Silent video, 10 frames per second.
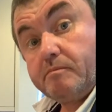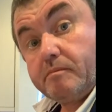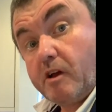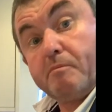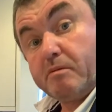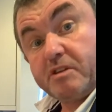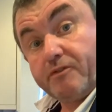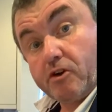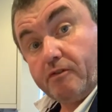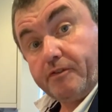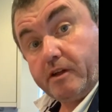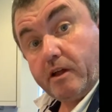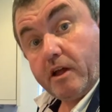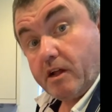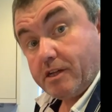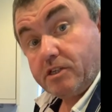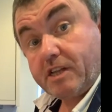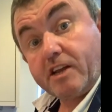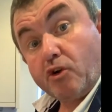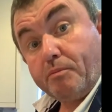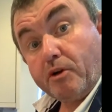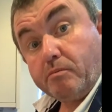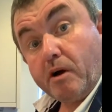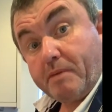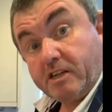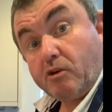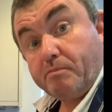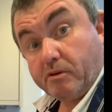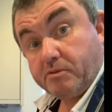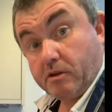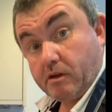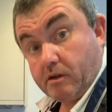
I've made myself coffee, just had hobnob. I made hobnobs earlier.